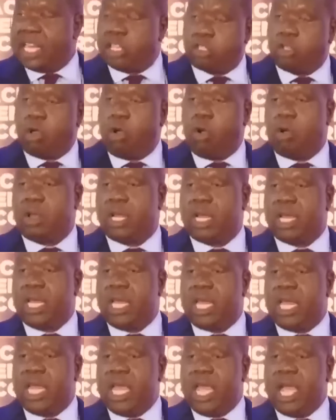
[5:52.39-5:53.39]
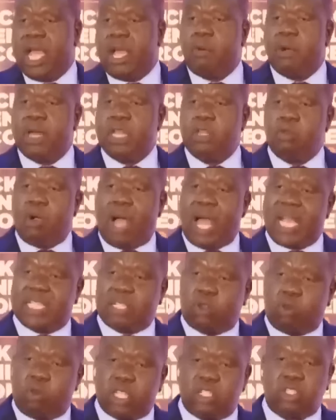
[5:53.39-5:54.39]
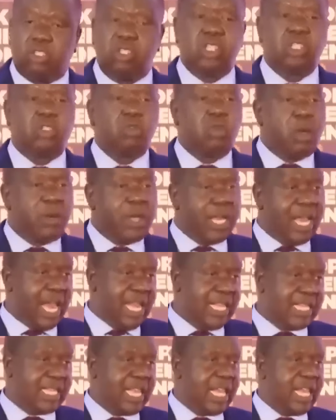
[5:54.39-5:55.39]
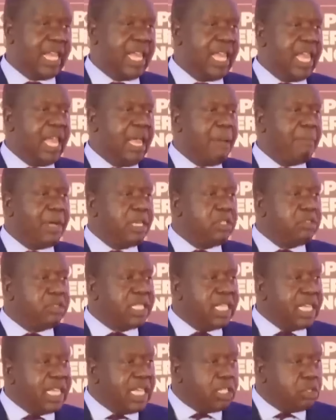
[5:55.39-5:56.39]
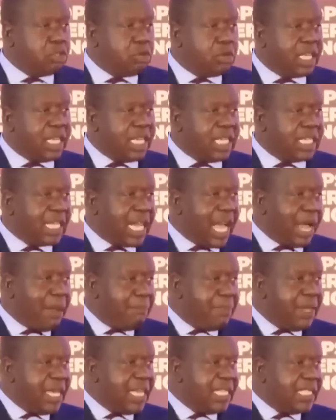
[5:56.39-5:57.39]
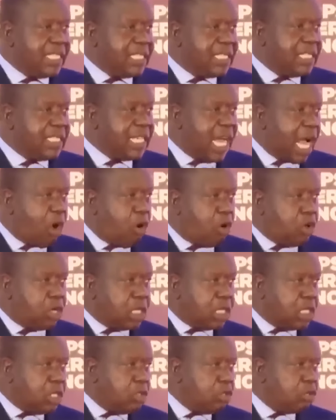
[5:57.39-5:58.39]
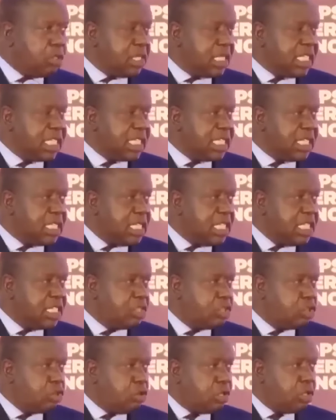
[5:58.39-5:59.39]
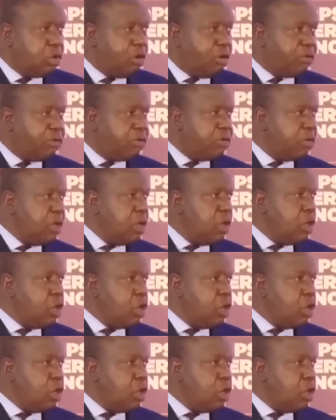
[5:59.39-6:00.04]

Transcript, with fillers: And so on. When you ask questions, we will answer. But you see, to create campaign jargon, you know, this story of